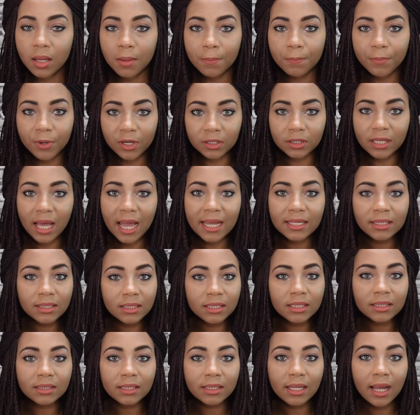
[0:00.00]
But I
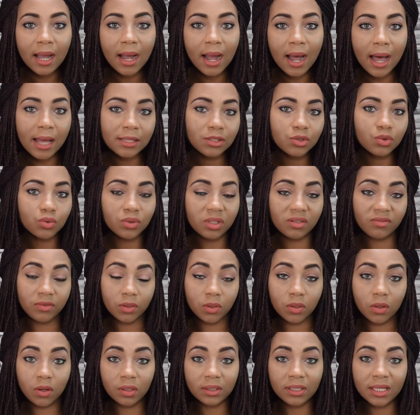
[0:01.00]
need her to even
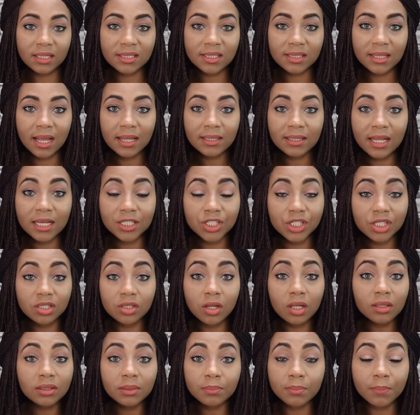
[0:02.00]
understand that she's
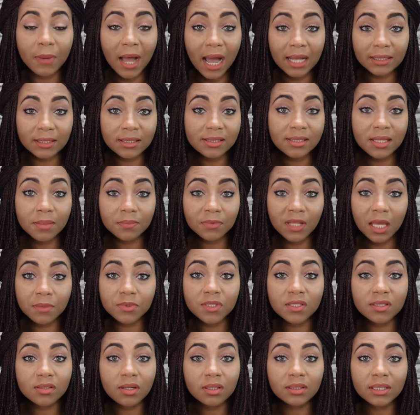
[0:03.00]
not, at the same time,
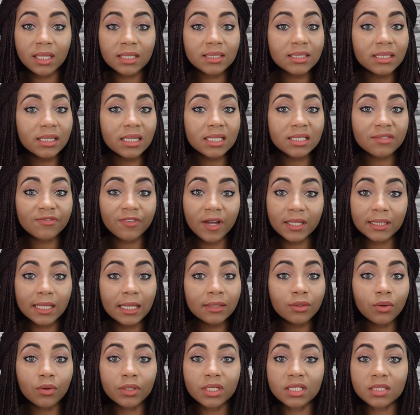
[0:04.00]
she's not dating his father
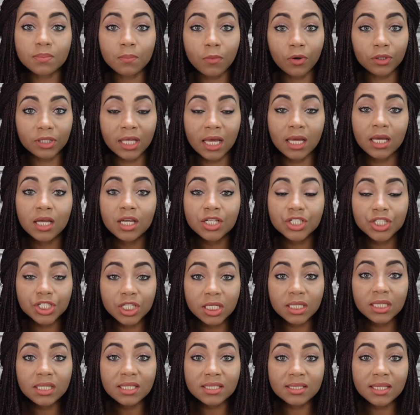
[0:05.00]
nor his mother.
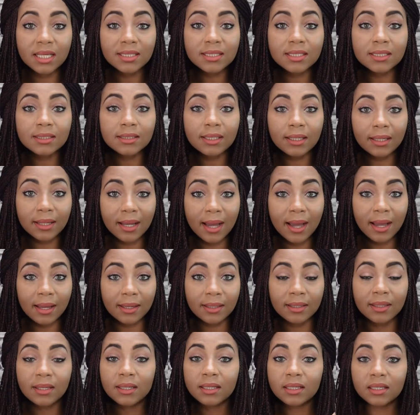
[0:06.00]
She is dating the
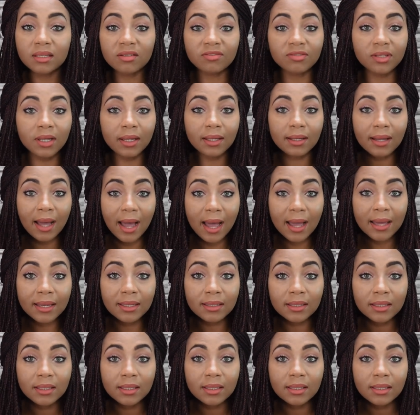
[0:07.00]
guy. If the guy
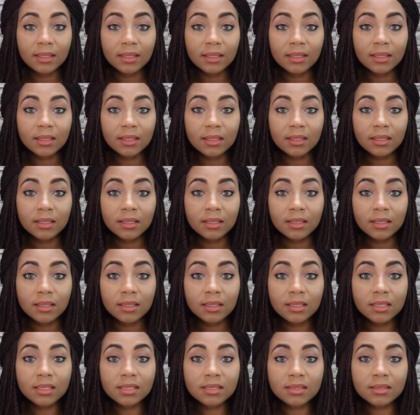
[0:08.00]

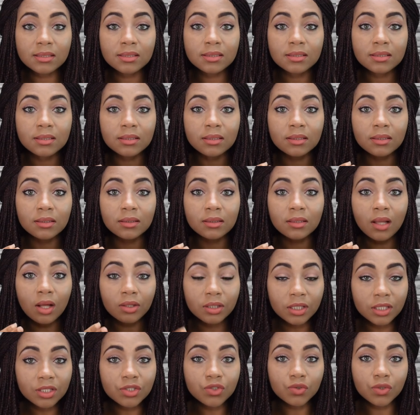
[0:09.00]
is
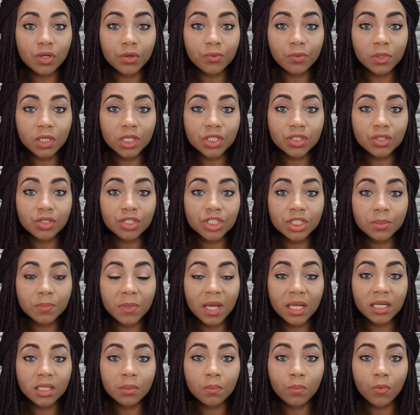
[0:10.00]
not into the relationship
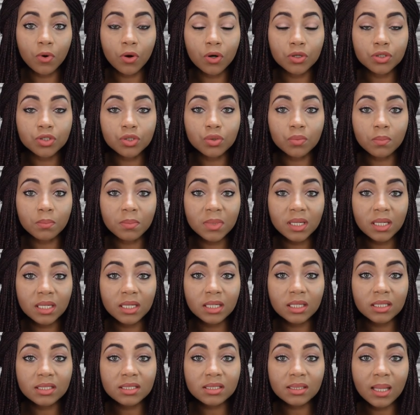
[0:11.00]
anymore, to me,
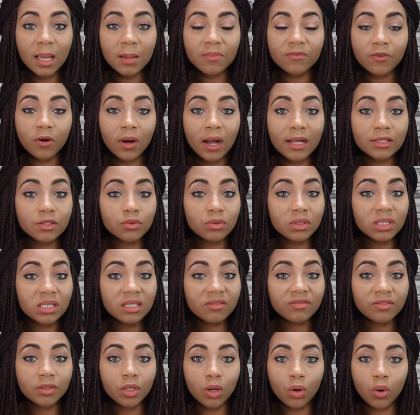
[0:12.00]
it's time for her to
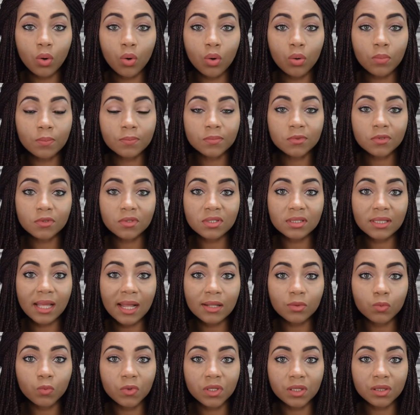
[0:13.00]
leave the home to
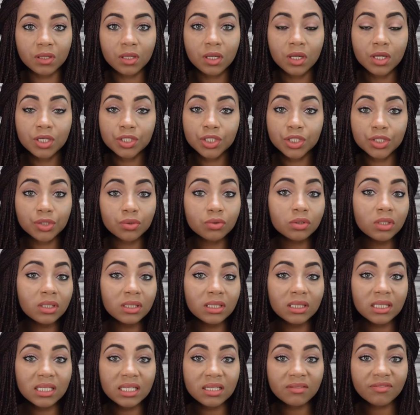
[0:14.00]
start with. She
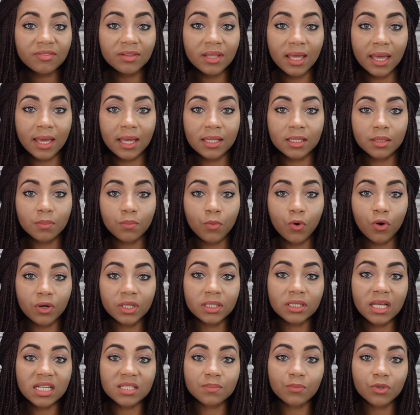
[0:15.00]
shouldn't live there anymore,
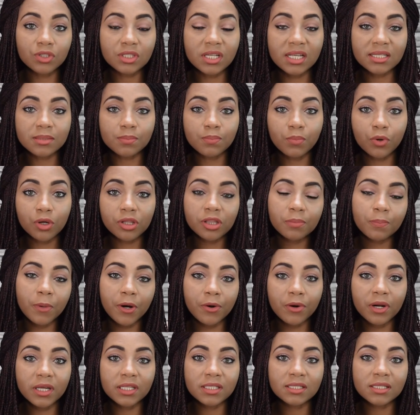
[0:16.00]
in as much as both
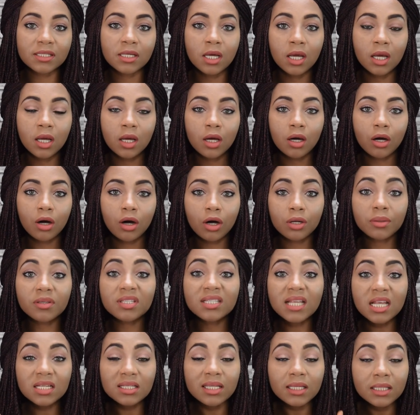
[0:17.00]
parents,
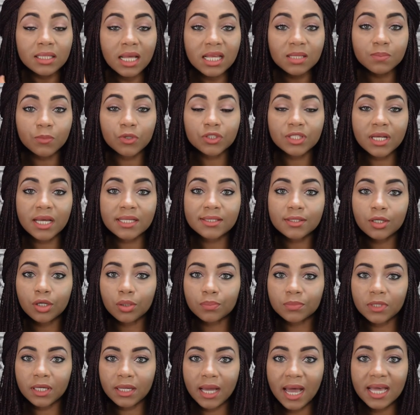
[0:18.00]
in as much as
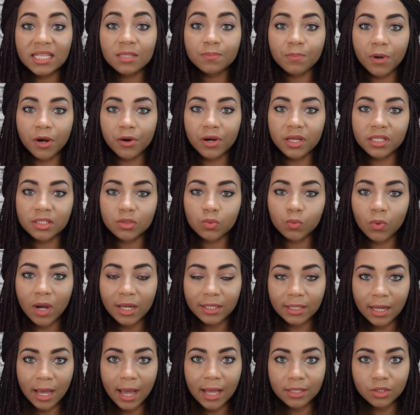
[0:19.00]
the guy's parents
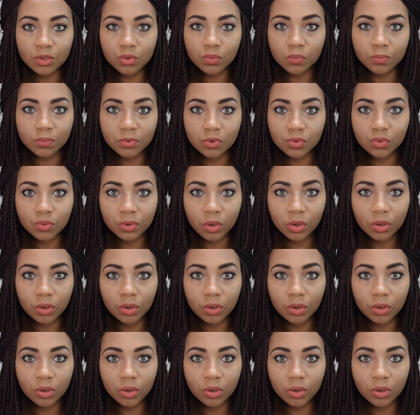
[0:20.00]
want her to